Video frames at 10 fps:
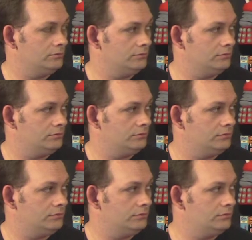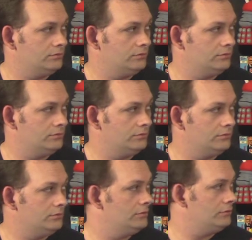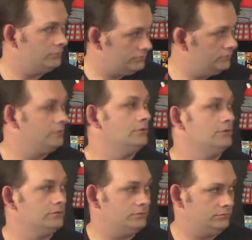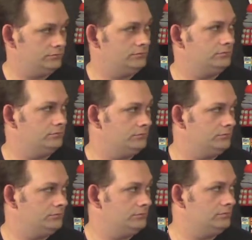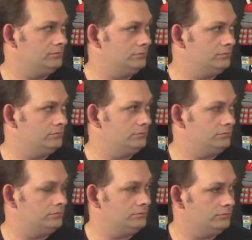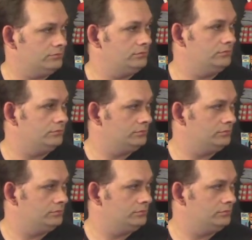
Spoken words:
[no speech]